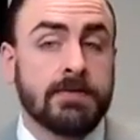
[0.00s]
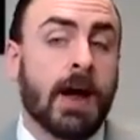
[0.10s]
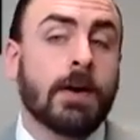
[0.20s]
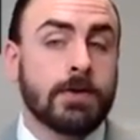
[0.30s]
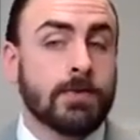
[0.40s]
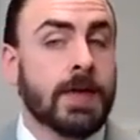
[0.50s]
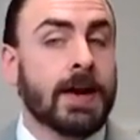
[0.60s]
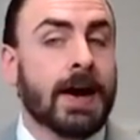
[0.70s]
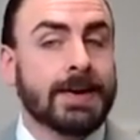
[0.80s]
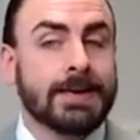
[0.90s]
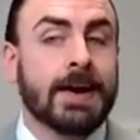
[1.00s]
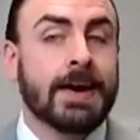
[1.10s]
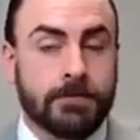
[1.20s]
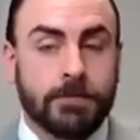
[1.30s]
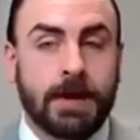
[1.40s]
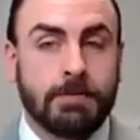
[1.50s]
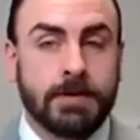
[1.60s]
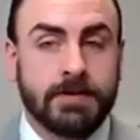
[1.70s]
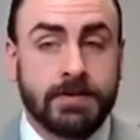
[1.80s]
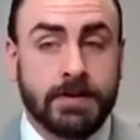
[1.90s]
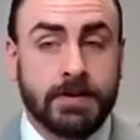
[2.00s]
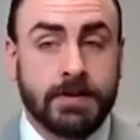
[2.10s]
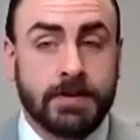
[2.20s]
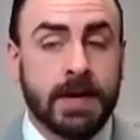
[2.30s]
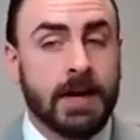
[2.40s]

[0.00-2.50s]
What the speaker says: value that I got from that business interaction.